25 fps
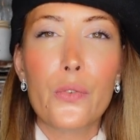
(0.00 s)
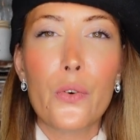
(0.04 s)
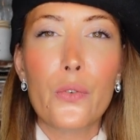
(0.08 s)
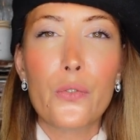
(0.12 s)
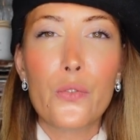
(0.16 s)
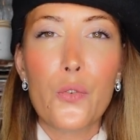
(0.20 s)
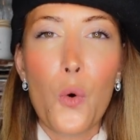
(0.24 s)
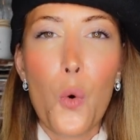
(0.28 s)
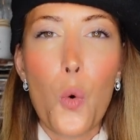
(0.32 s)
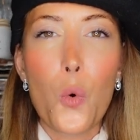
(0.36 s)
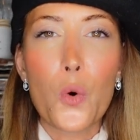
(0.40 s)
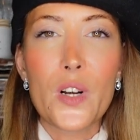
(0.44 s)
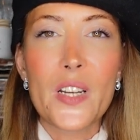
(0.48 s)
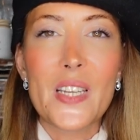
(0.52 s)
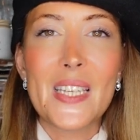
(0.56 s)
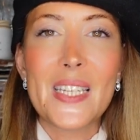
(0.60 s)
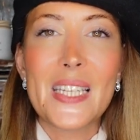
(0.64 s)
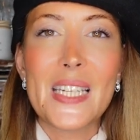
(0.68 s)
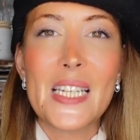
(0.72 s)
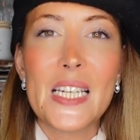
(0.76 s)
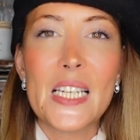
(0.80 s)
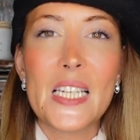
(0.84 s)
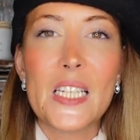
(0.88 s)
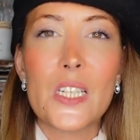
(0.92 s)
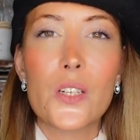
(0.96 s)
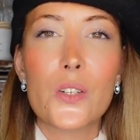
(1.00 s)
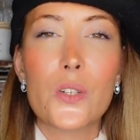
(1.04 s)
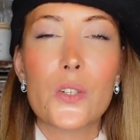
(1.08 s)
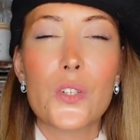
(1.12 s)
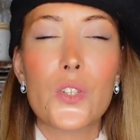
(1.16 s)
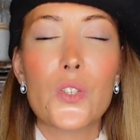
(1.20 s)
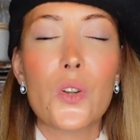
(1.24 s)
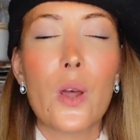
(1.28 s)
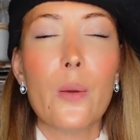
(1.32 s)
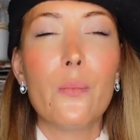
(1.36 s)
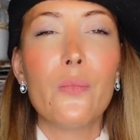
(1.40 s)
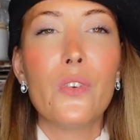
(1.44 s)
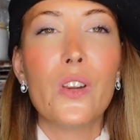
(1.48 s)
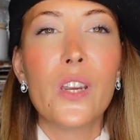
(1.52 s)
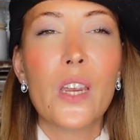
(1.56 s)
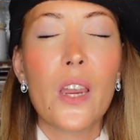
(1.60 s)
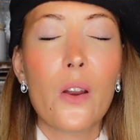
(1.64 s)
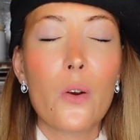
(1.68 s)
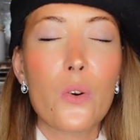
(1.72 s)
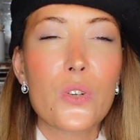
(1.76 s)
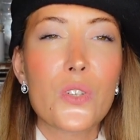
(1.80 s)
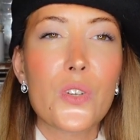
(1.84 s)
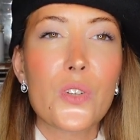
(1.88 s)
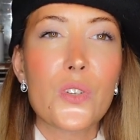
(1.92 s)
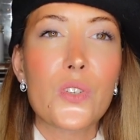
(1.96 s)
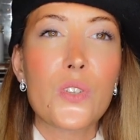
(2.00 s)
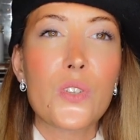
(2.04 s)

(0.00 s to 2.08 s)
the fall season, so I'm thinking also